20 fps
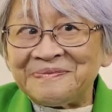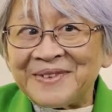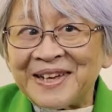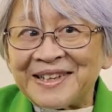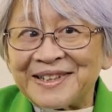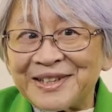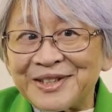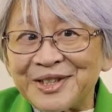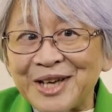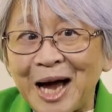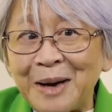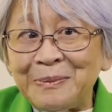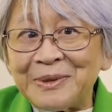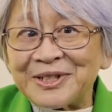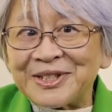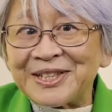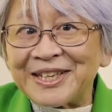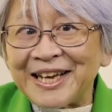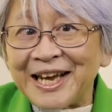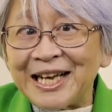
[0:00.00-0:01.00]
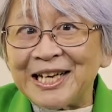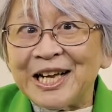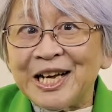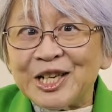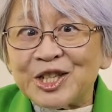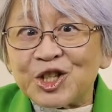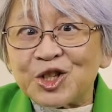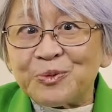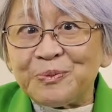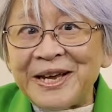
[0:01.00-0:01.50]
The psalmist again
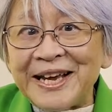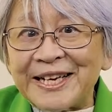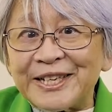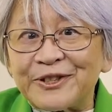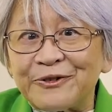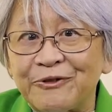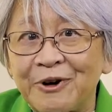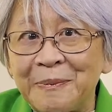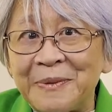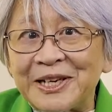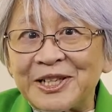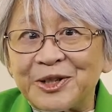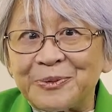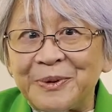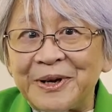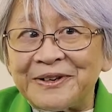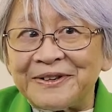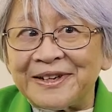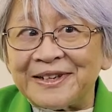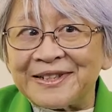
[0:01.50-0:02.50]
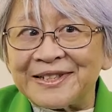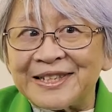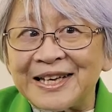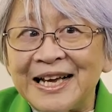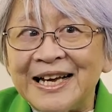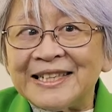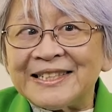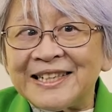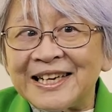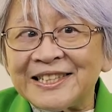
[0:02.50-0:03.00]
speaks from experience,
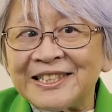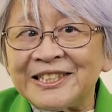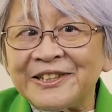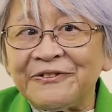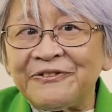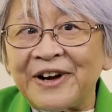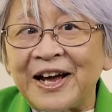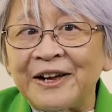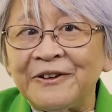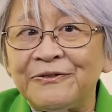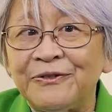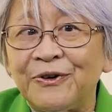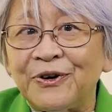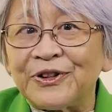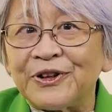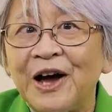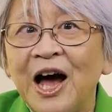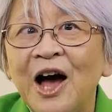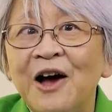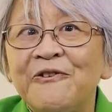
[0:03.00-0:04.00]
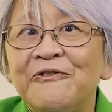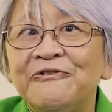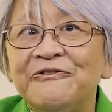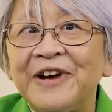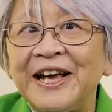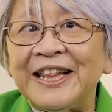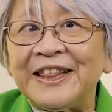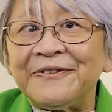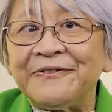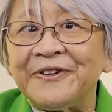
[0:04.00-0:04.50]
testifying for the
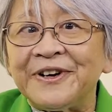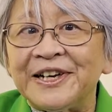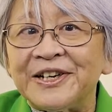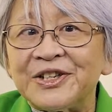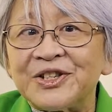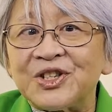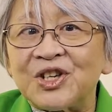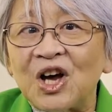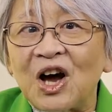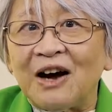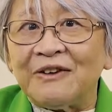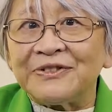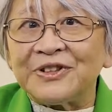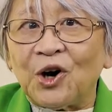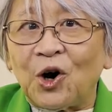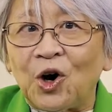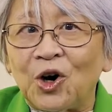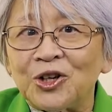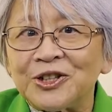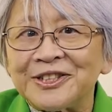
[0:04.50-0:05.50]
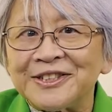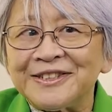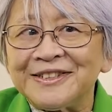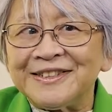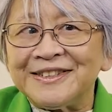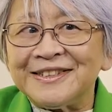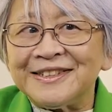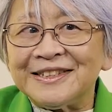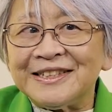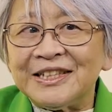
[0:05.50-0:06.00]
faithfulness of God.
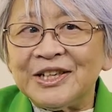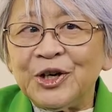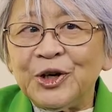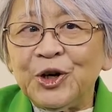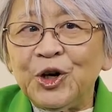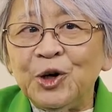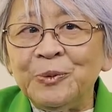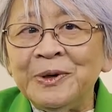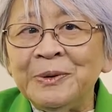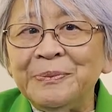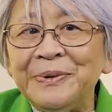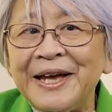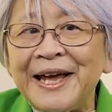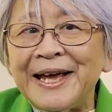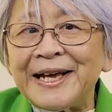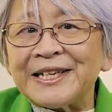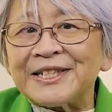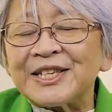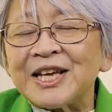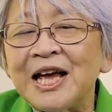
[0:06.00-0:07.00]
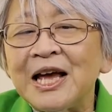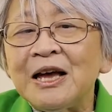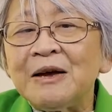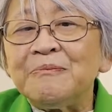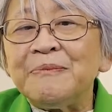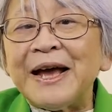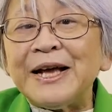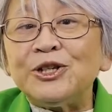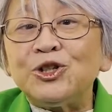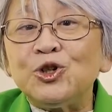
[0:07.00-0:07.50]
Human beings
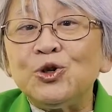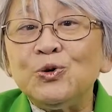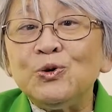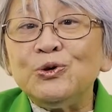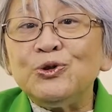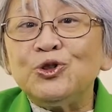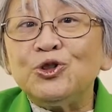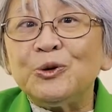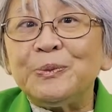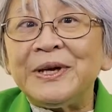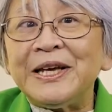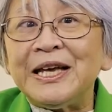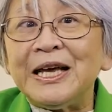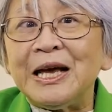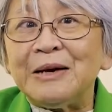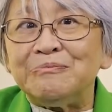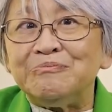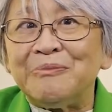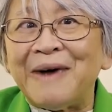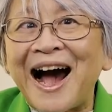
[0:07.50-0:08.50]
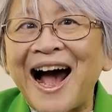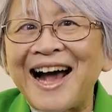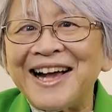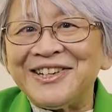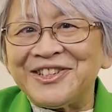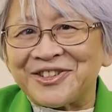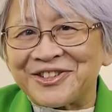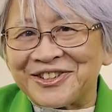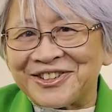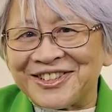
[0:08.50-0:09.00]
may choose to be
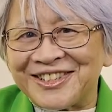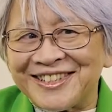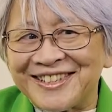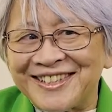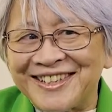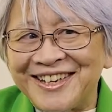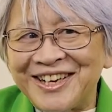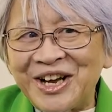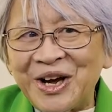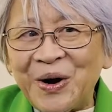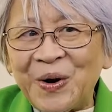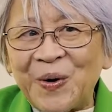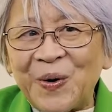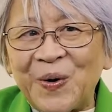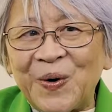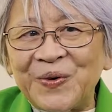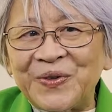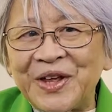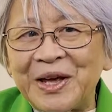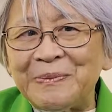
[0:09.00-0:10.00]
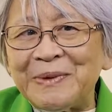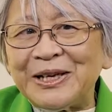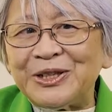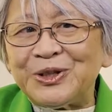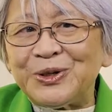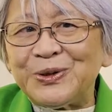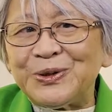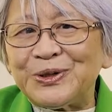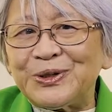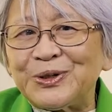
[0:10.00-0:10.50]
misers, or they may
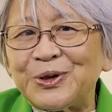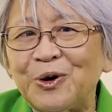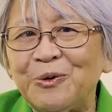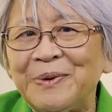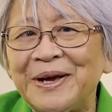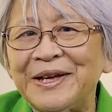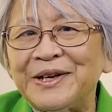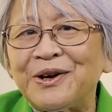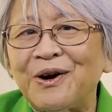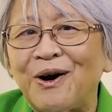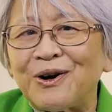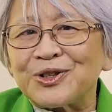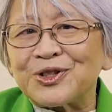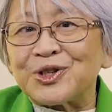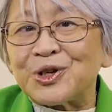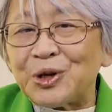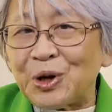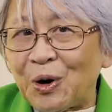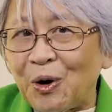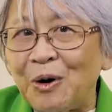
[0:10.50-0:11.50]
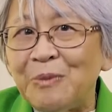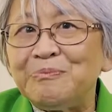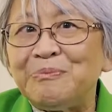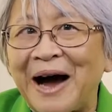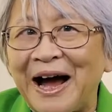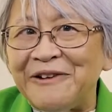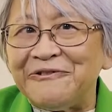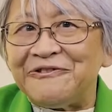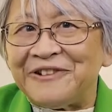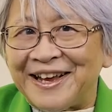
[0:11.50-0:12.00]
choose to obey God's law
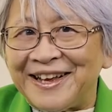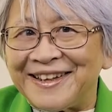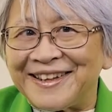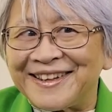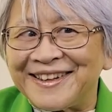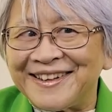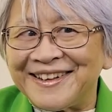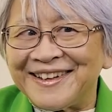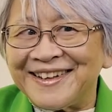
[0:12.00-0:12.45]
by faith.